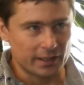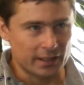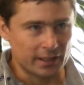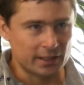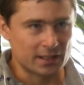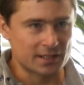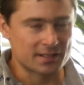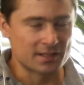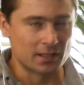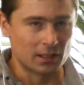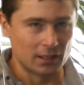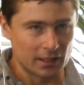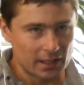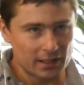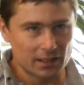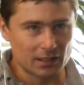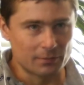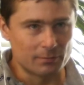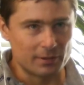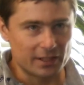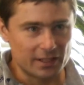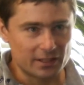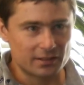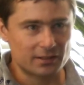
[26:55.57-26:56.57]
it is a
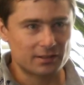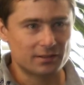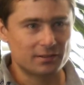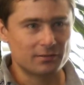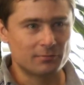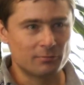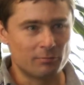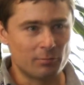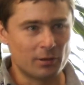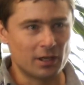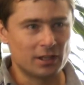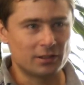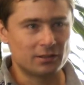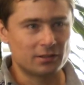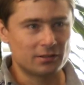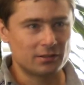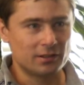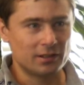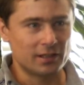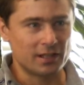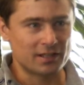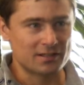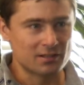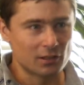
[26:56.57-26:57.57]
little bit,
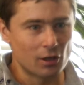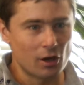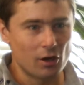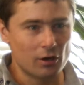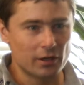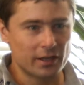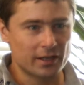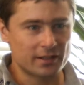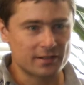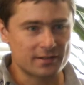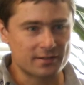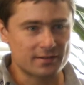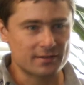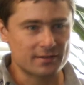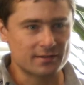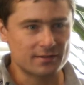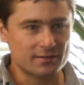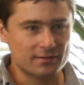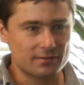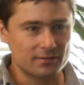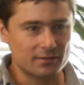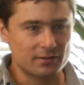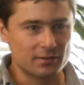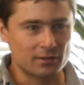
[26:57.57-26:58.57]
but as long
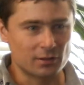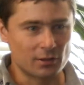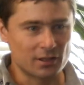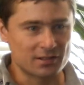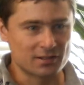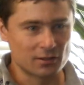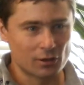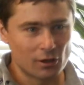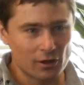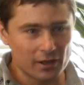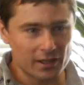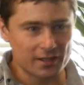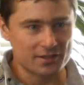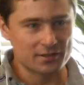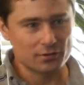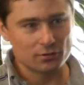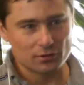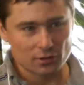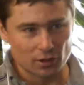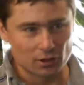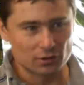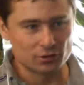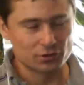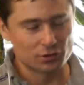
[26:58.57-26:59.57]
as you
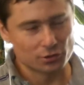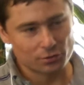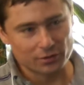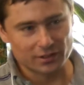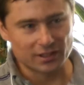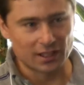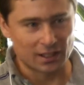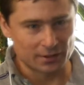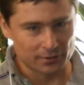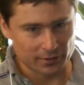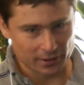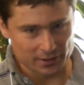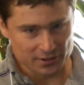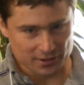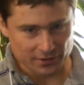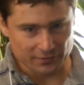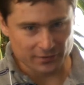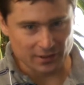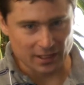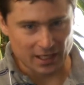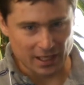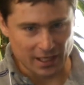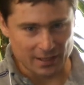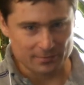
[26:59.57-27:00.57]
don't do it hundreds
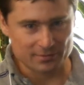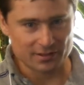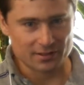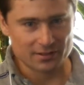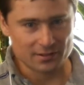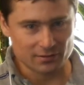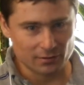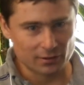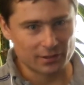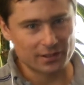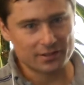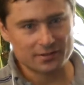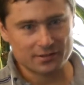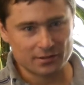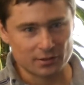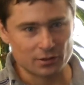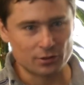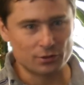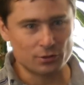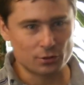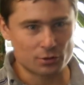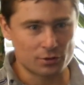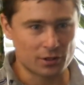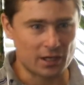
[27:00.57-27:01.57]
of times, as long as
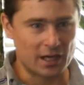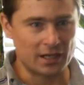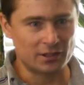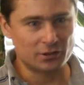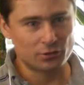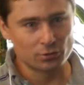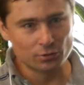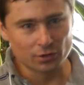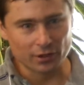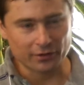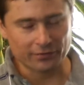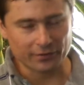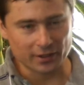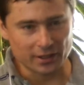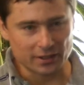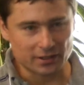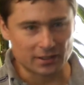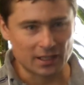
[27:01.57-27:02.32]
you try 2 or 3